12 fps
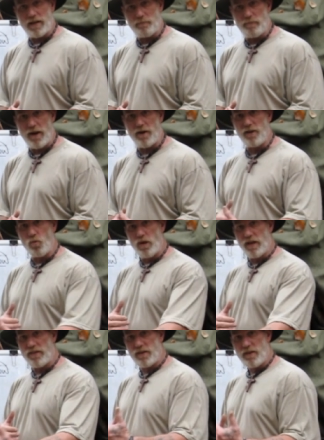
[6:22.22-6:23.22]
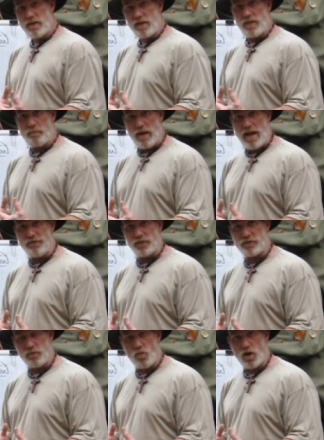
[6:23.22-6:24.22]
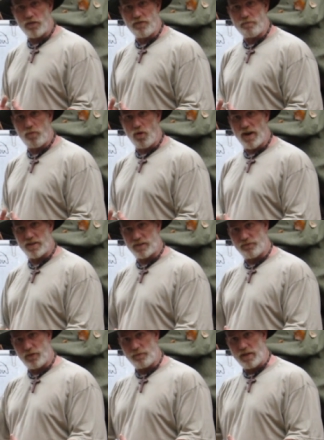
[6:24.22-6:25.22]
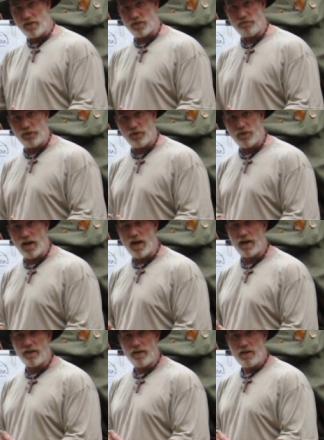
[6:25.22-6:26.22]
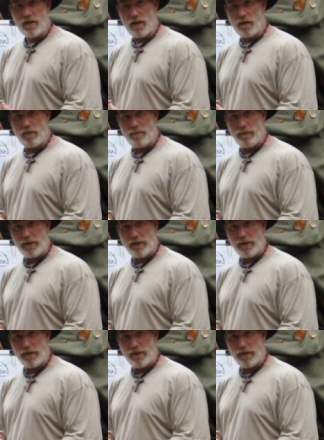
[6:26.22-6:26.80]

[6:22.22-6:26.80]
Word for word: I compared it with the pamphlets from Waterford Press and from the Eastern Field Guide uh, by